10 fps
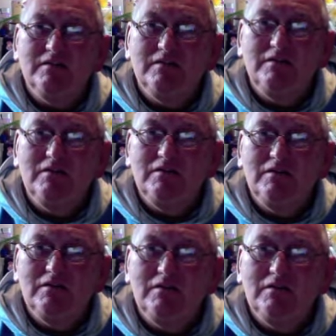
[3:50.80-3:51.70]

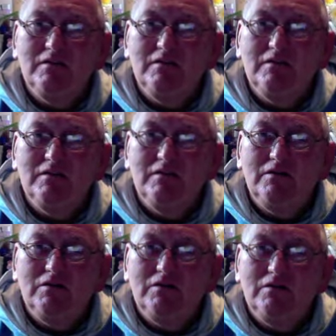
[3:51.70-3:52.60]

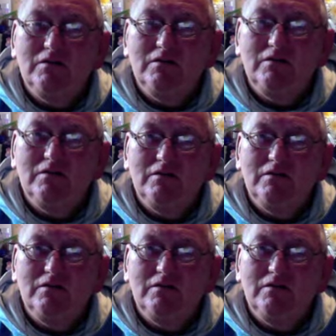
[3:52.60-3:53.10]
(no one is talking)